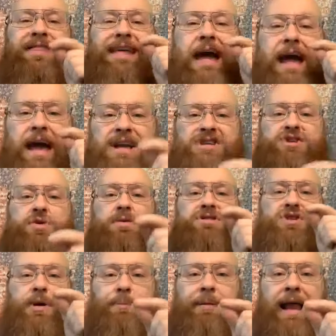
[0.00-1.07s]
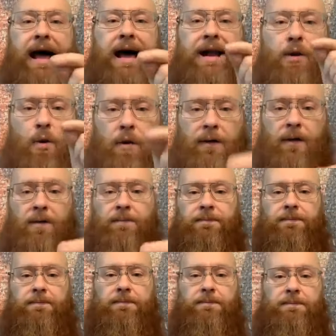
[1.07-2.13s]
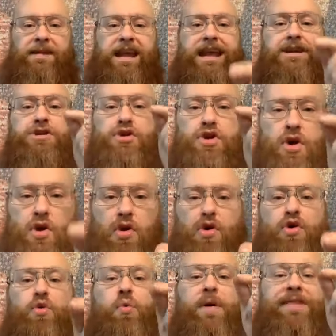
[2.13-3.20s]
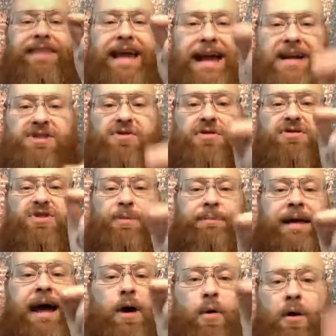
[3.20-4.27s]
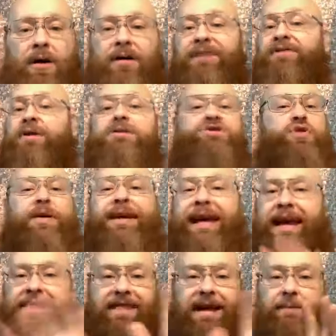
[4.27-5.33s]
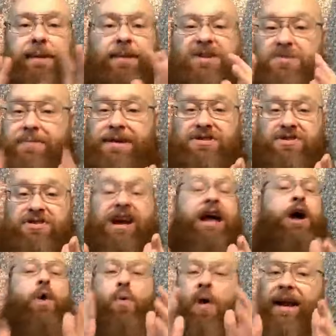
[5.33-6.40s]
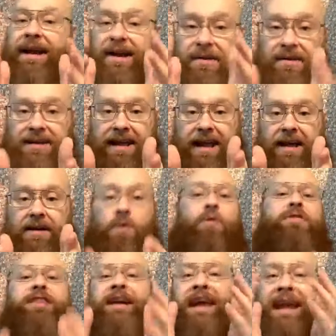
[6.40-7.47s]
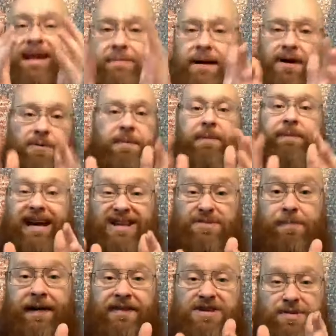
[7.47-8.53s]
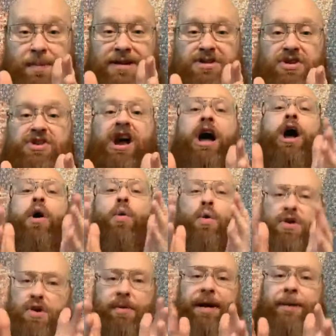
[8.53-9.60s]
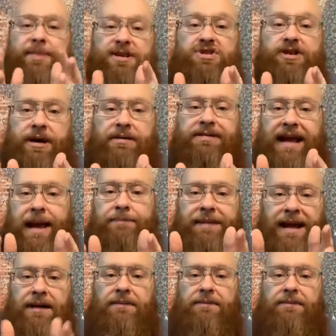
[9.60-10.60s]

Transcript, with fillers: extra supplied oil. Endued with extra supply oil. If you're enjoying anything about this message, want to hear it again, or think anybody would be blessed by this message, would you hit the share tab now?